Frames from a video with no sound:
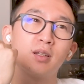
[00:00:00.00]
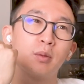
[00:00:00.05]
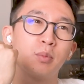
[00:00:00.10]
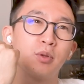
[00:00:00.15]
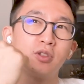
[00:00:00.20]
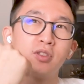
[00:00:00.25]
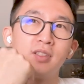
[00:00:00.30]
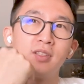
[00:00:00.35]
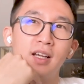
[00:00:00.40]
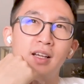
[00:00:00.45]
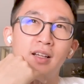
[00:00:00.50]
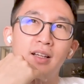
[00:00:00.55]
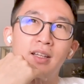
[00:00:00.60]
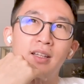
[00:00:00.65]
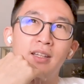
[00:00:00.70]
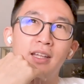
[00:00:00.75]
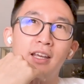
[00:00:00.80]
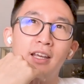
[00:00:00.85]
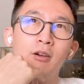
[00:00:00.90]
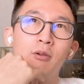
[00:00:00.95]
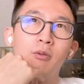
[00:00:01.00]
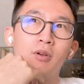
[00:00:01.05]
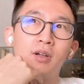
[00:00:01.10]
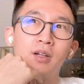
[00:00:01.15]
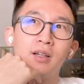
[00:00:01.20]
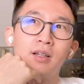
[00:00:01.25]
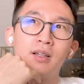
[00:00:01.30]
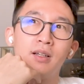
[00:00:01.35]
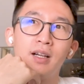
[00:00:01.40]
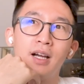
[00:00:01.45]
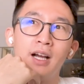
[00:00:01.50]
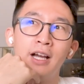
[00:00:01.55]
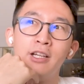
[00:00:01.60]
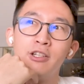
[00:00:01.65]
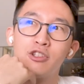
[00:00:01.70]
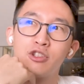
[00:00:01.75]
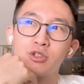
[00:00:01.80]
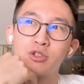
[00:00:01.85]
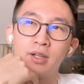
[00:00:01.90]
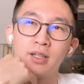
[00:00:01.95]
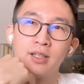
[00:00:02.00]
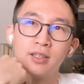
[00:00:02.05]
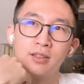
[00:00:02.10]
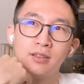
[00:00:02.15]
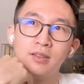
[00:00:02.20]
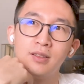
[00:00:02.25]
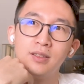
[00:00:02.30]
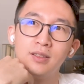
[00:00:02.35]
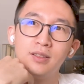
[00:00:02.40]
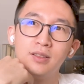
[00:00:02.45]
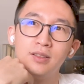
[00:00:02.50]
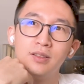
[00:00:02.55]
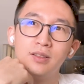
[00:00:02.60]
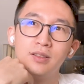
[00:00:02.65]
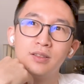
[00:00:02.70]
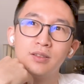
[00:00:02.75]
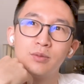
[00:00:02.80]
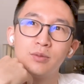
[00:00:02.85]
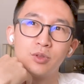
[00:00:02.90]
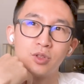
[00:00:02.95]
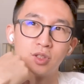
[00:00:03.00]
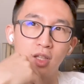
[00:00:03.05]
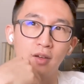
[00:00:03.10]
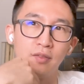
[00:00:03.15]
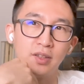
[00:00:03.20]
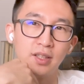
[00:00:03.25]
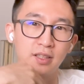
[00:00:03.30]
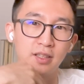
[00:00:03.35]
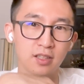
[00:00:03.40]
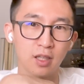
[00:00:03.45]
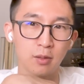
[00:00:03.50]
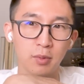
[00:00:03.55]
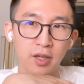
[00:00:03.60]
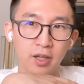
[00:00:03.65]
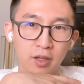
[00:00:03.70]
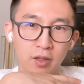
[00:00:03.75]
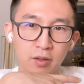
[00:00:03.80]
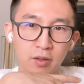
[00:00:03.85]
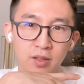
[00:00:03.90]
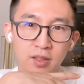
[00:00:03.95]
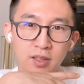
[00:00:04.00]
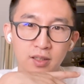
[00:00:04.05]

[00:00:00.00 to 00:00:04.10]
a personality thing where I just try to resolve things on my own.